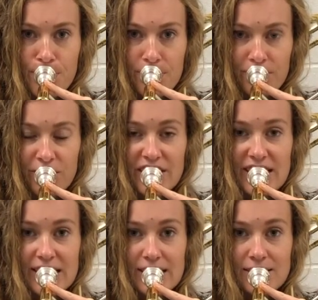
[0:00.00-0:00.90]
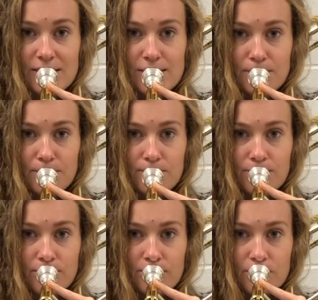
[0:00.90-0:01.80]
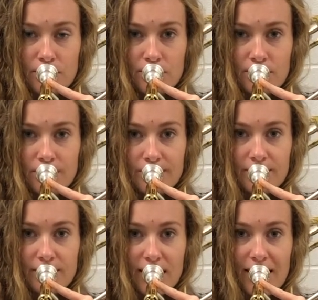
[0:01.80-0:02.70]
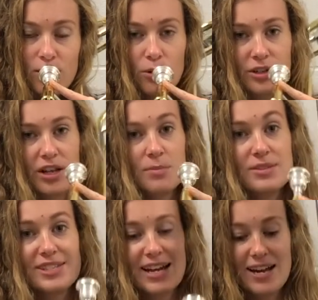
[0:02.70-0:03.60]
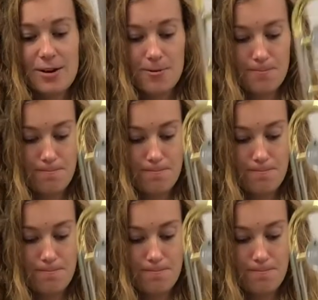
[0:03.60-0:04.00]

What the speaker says: Freeze. And horn comes down.